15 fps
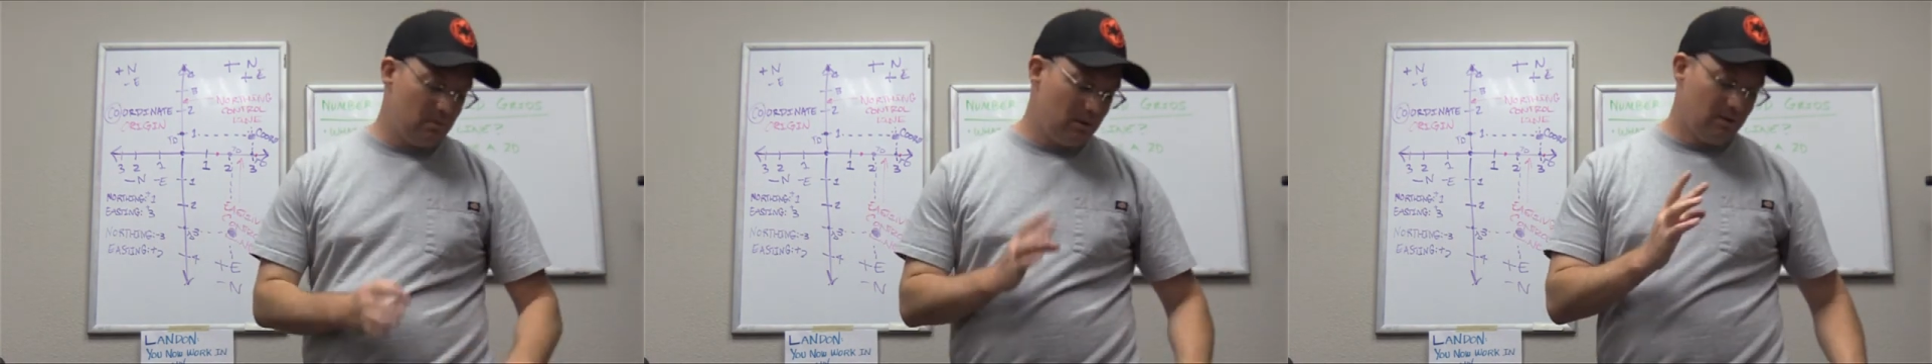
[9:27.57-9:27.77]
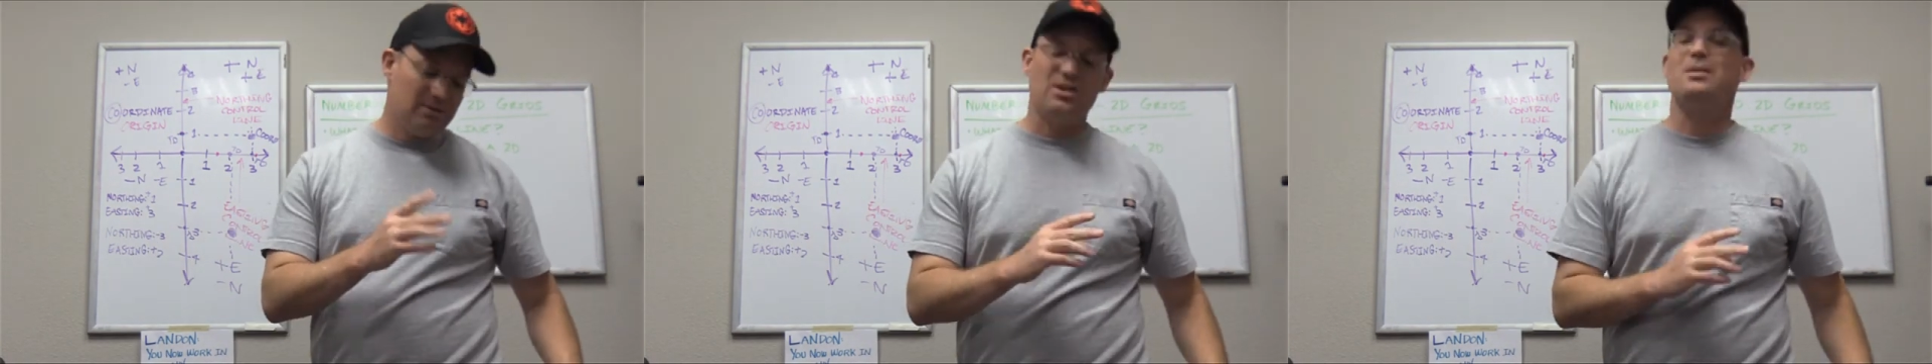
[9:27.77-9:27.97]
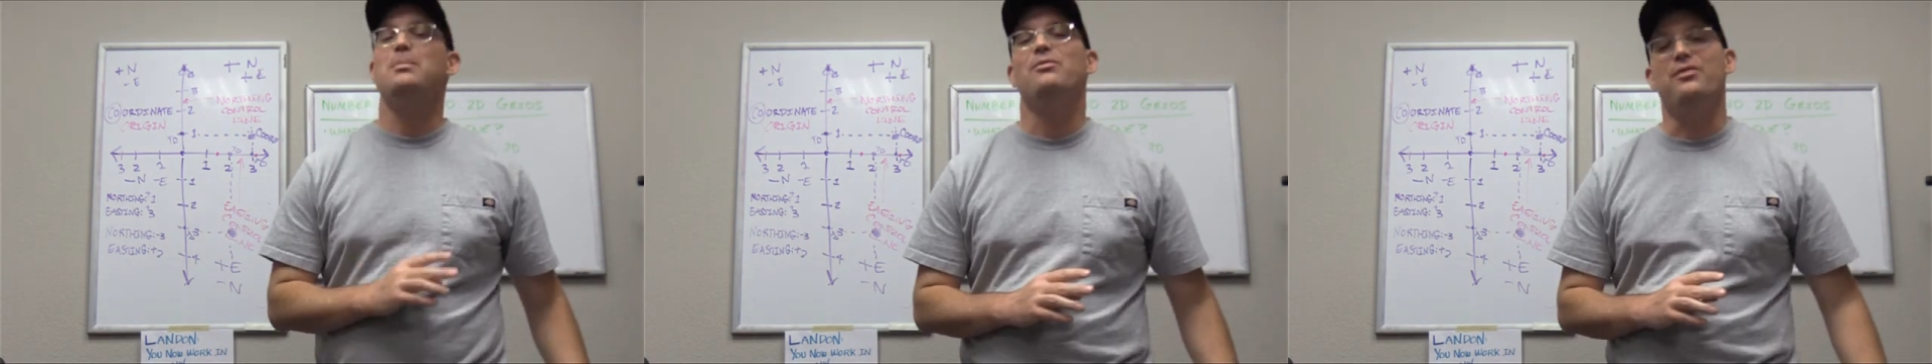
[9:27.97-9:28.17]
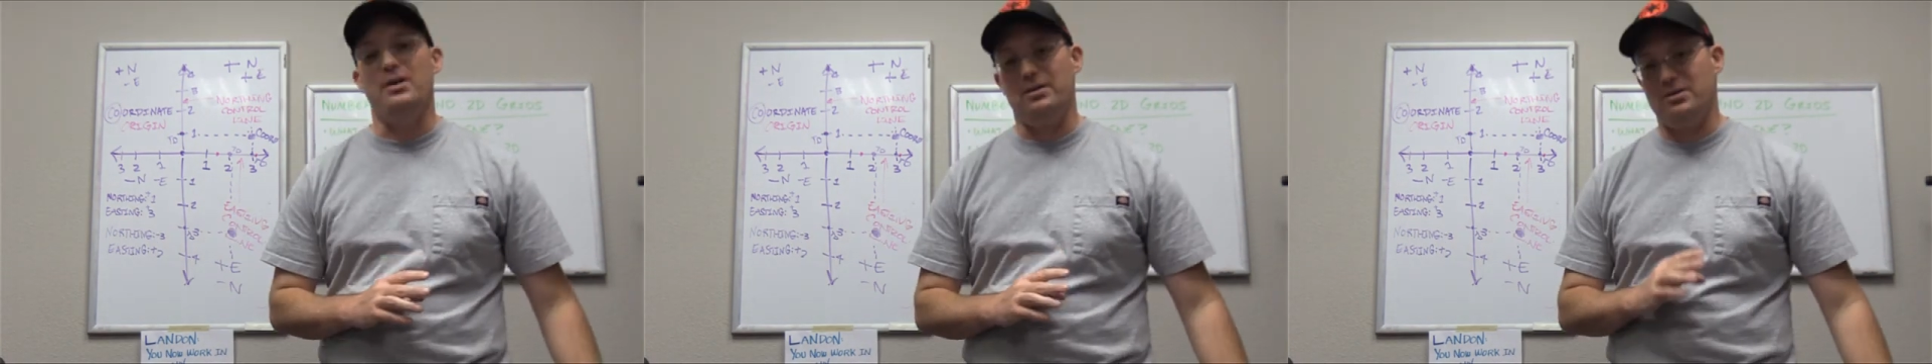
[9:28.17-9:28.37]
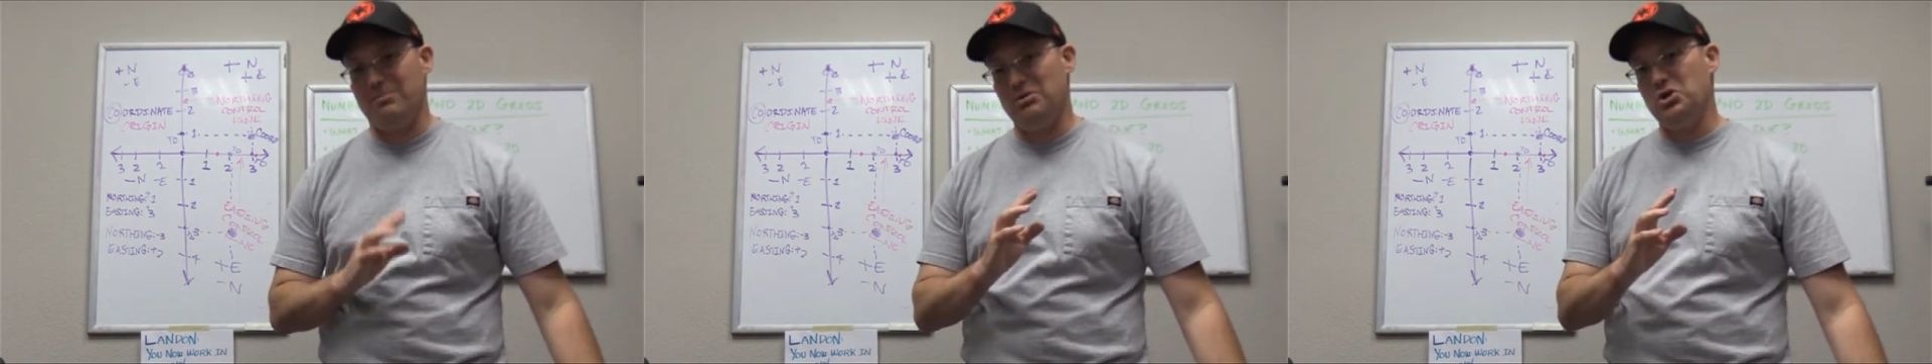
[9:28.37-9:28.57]
But it's going to be fun.
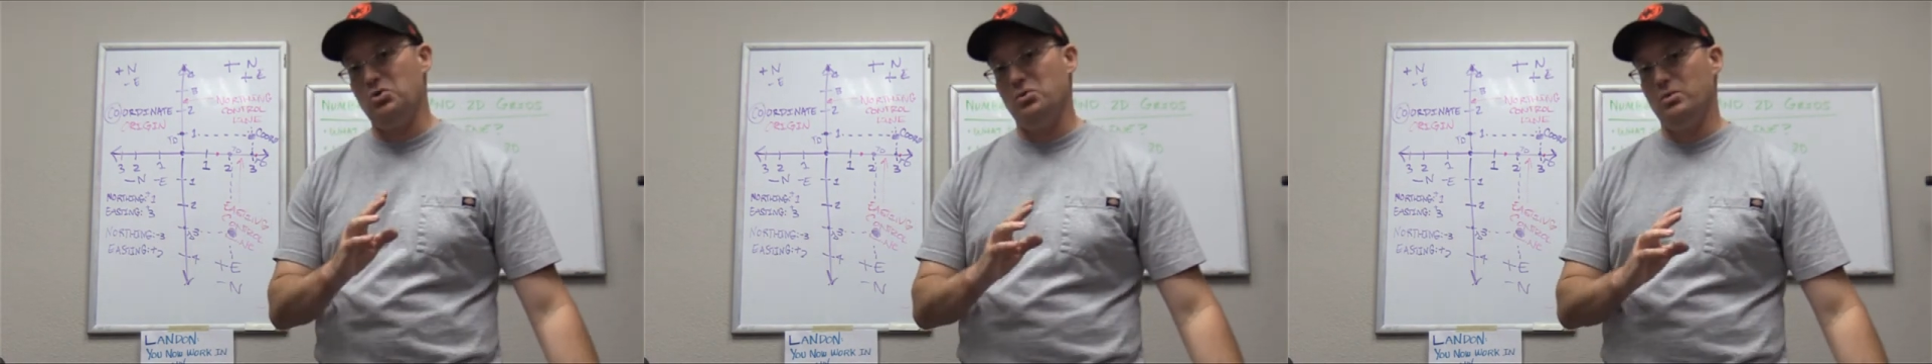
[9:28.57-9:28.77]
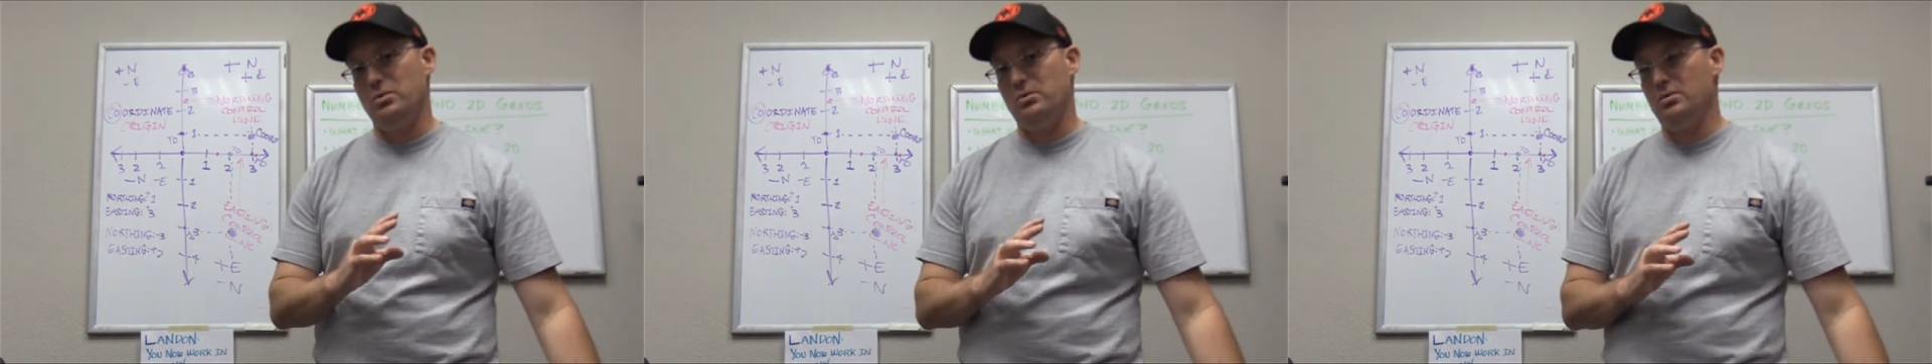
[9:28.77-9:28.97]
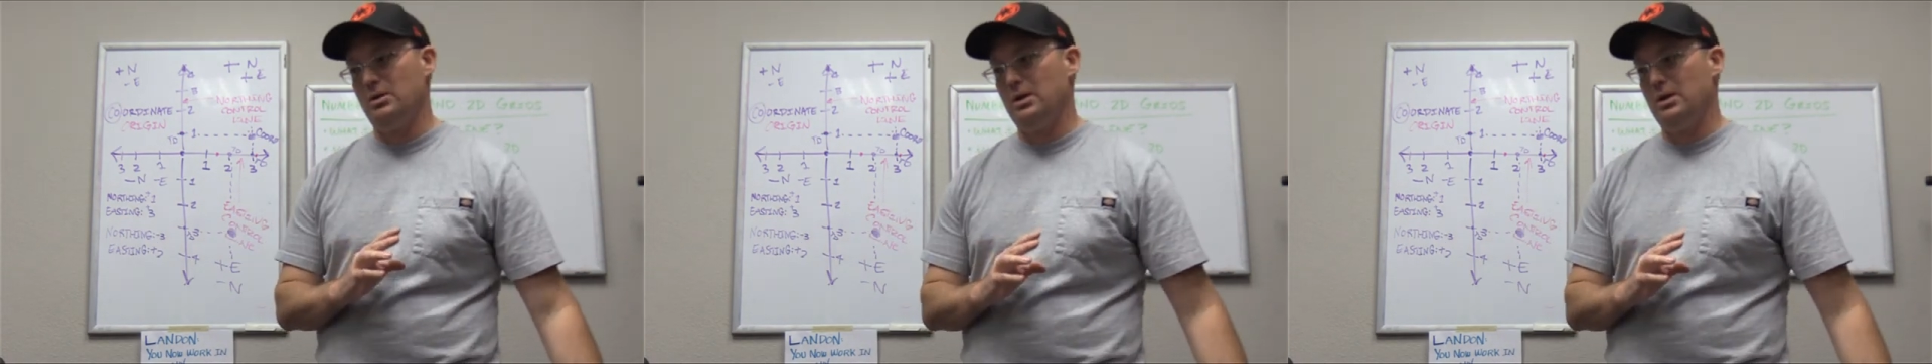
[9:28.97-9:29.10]
It's going to be cool.